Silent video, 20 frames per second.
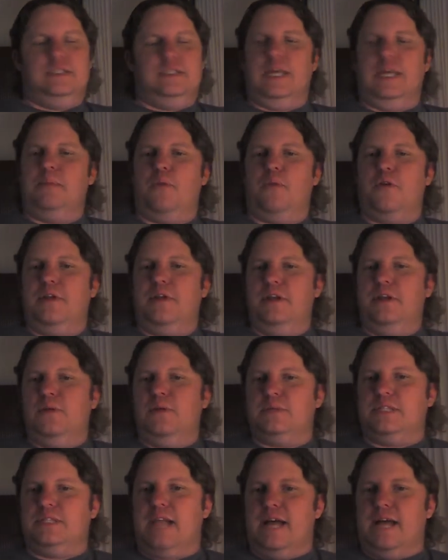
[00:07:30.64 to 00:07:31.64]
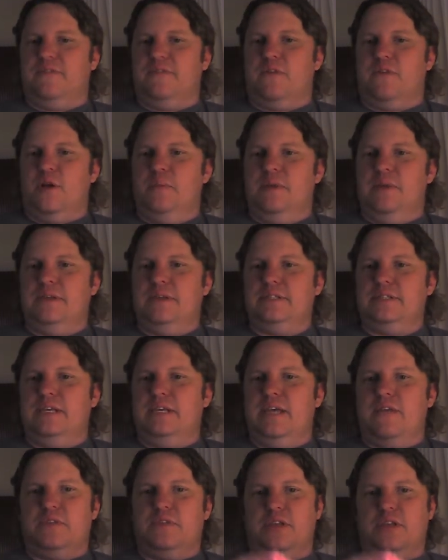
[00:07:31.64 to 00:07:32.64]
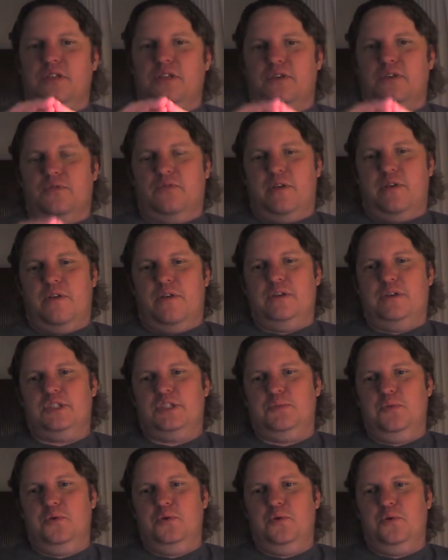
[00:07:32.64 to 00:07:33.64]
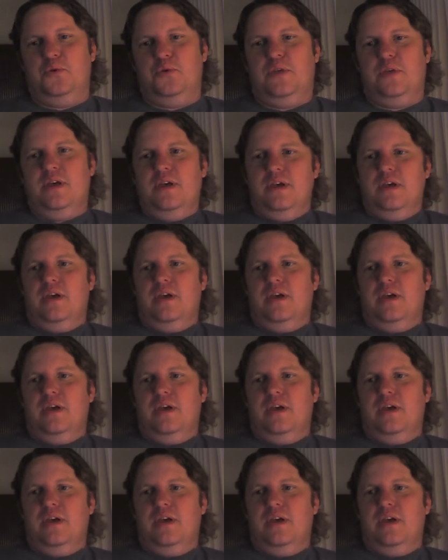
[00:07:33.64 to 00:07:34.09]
San Bernardino was not very busy. Everything looked very smooth.